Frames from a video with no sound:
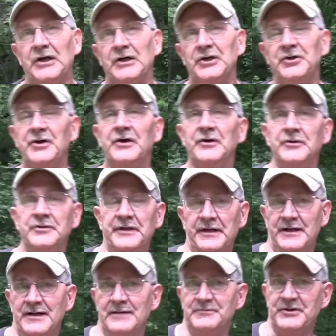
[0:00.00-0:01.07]
You know that
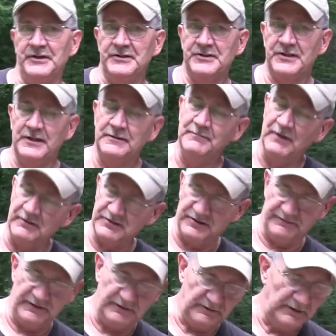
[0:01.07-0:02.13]
objects, most
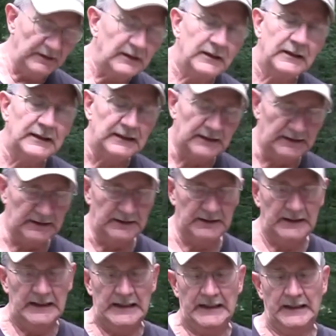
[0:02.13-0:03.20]
of you,
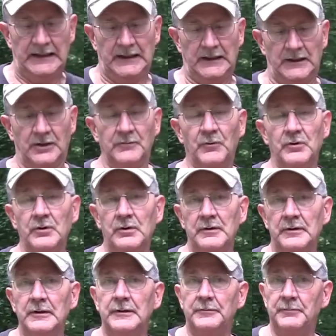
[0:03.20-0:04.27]

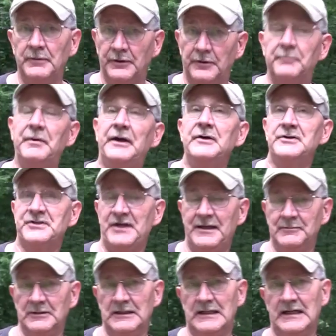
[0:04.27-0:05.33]
they're better
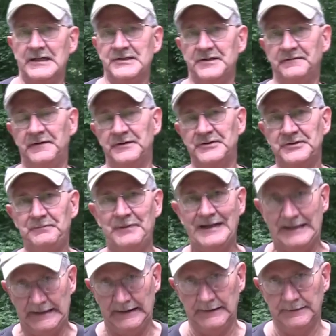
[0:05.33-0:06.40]
stabilized if they're
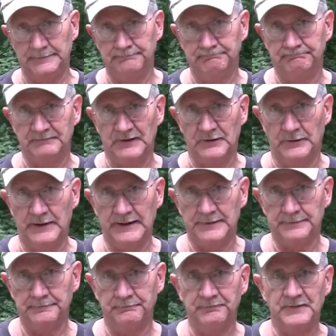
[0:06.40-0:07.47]
spinning, correct?
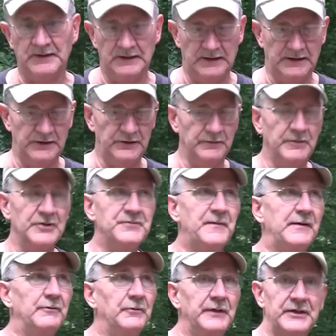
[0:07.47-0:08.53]
Like, you know, most
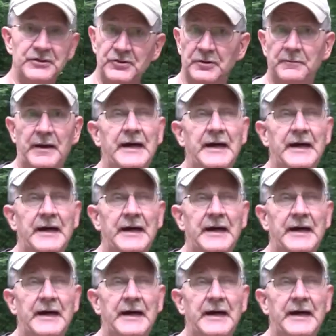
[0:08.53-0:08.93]
people when they shoot a